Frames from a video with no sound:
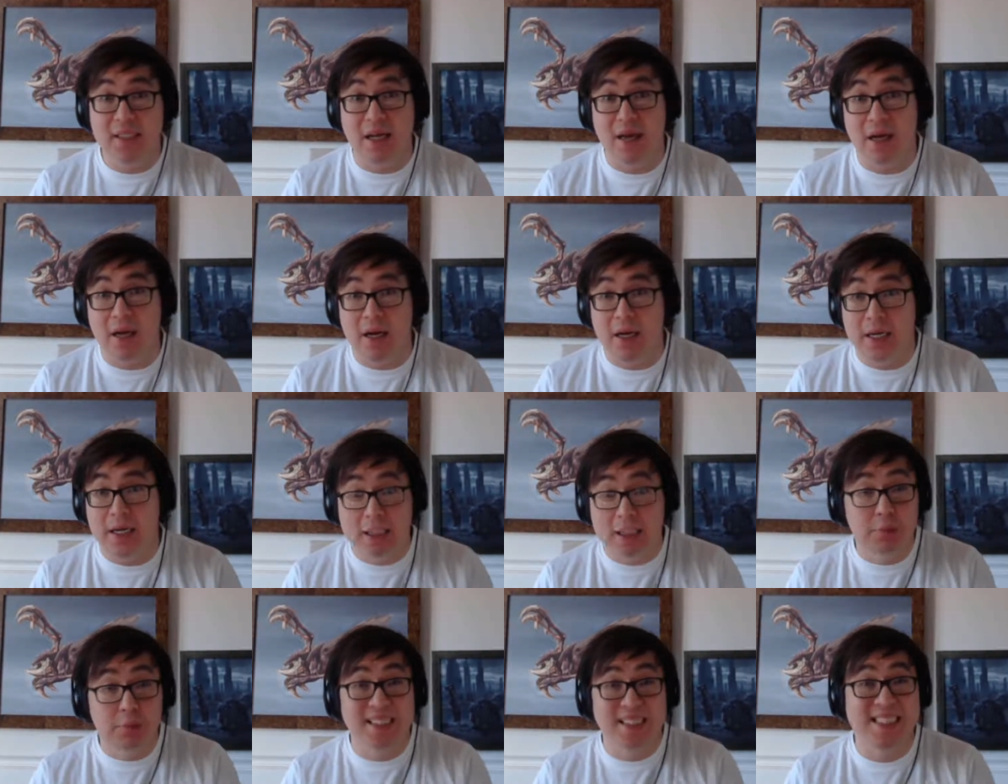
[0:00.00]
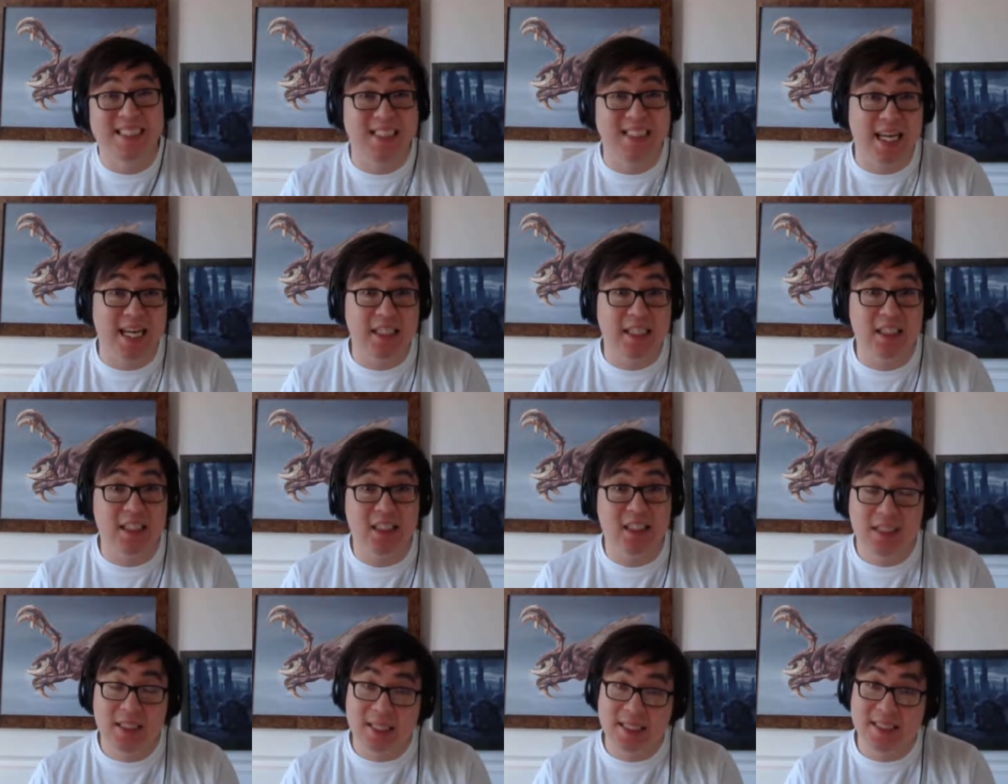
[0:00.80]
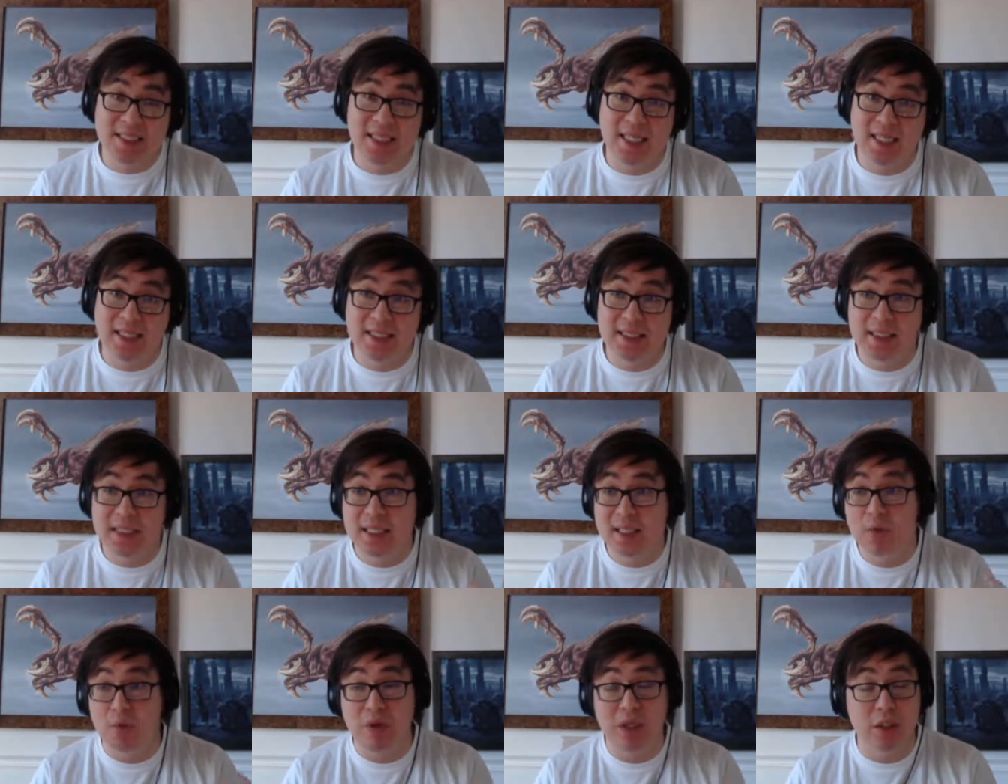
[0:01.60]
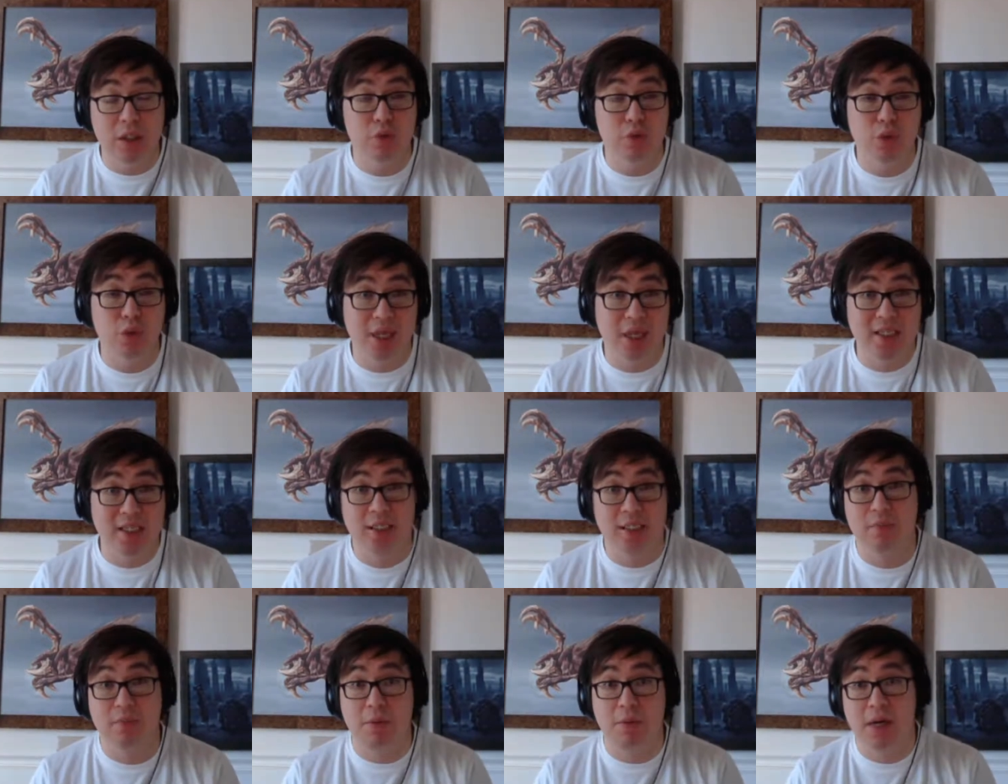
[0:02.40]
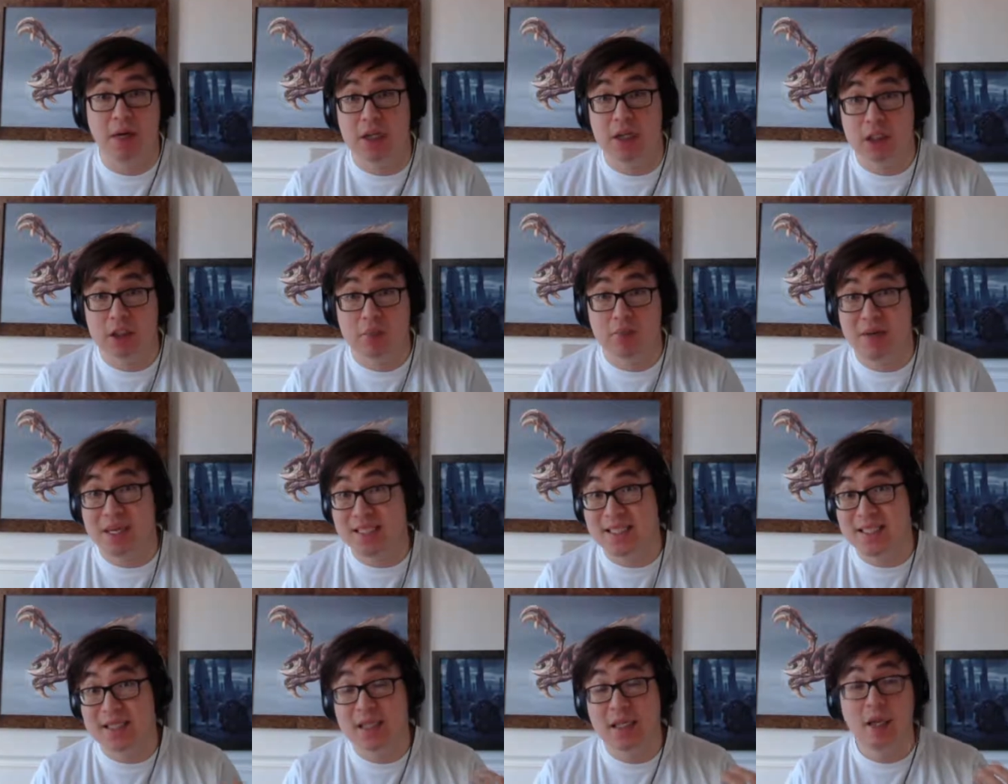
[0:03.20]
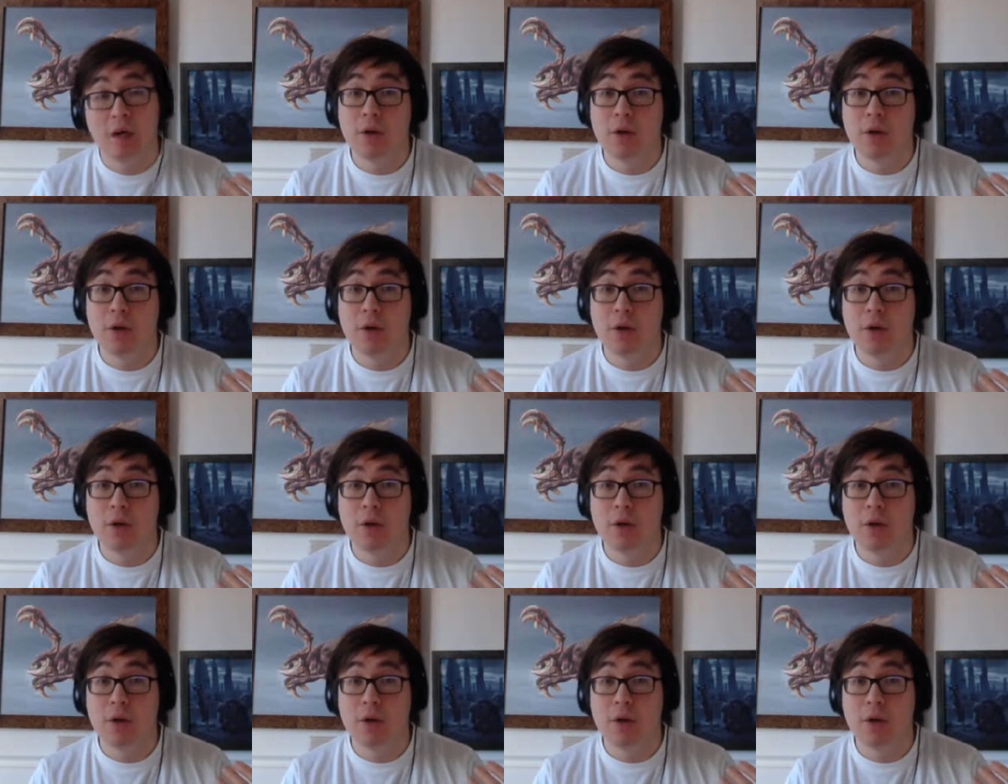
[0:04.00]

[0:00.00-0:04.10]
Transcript: explicit signage that says we do not accept American Express,